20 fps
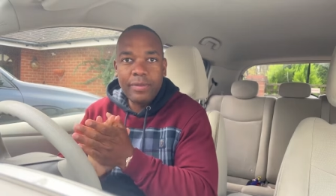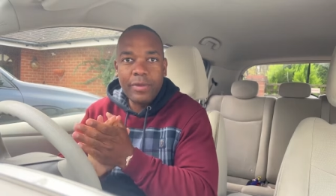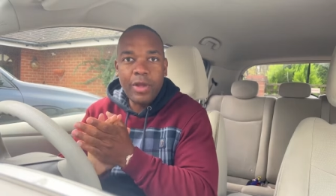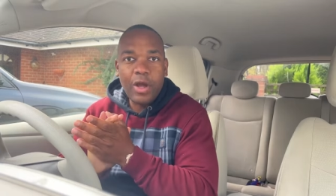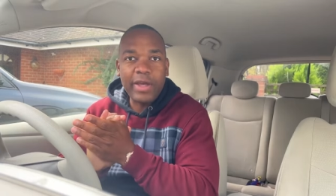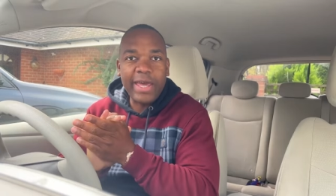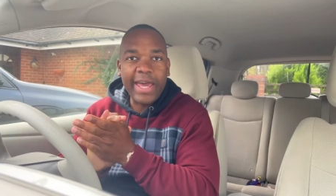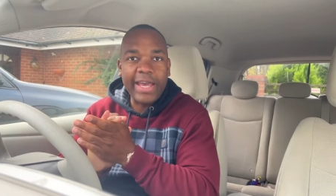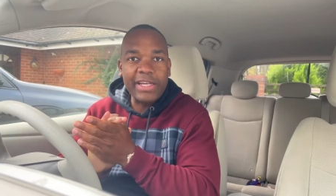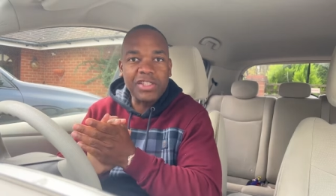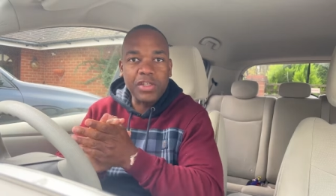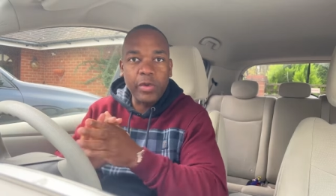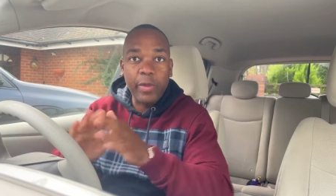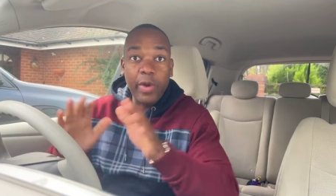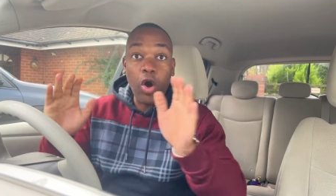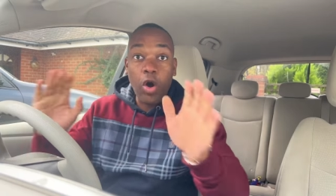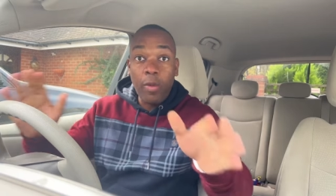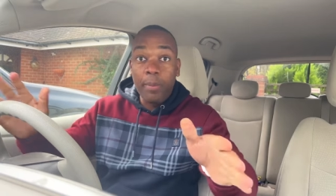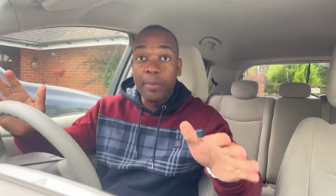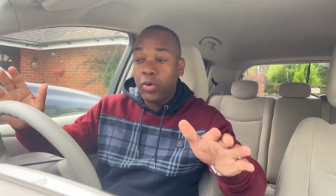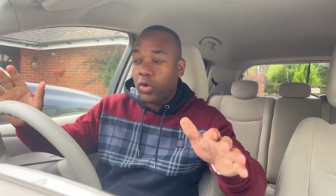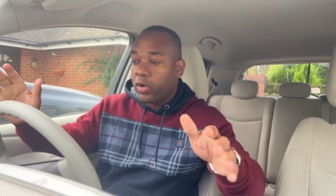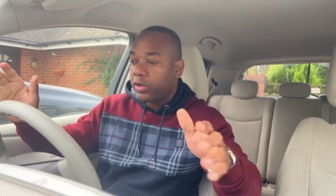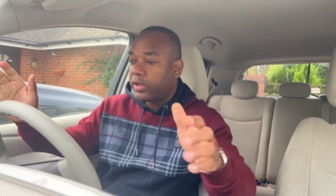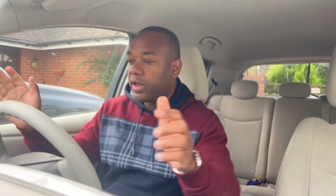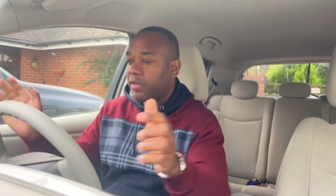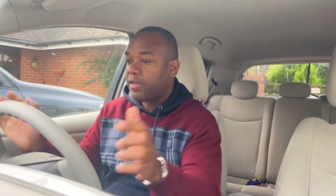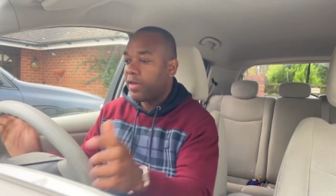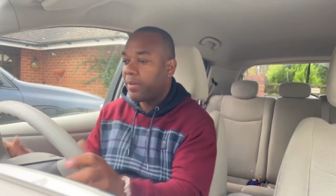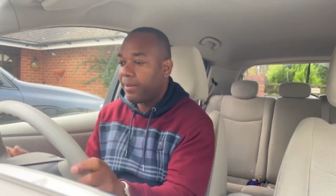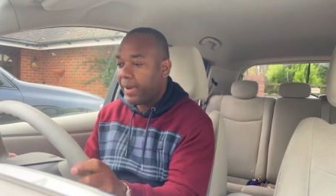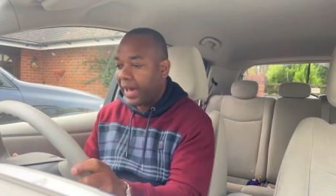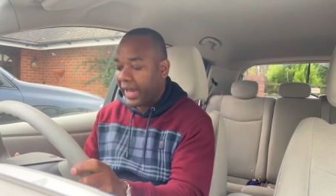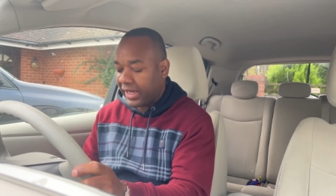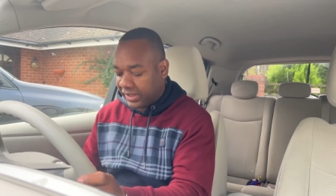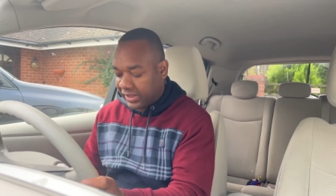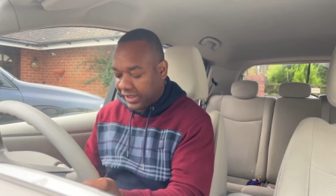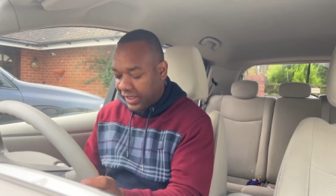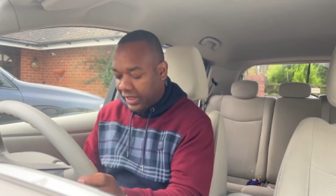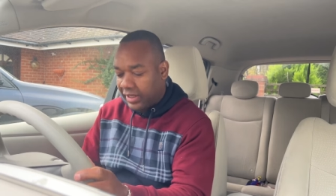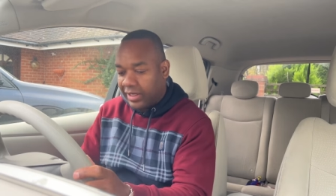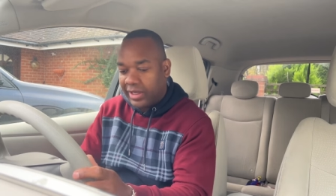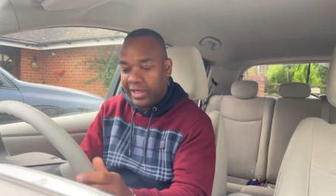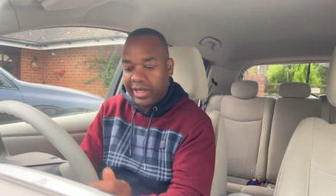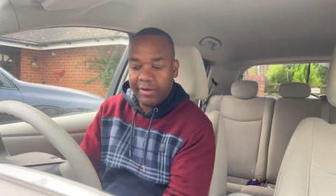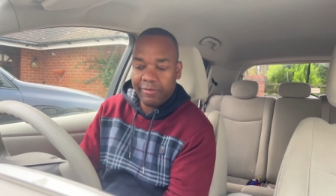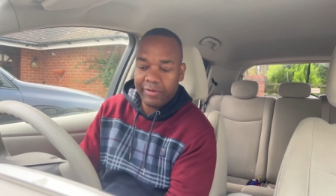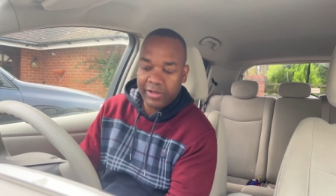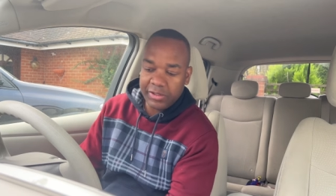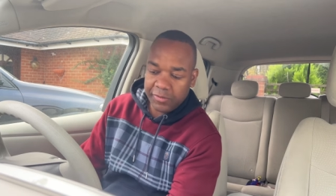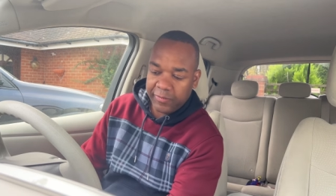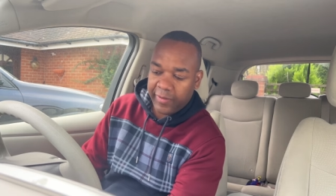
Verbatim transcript: Okay, so we're on board the mighty Leaf. Let's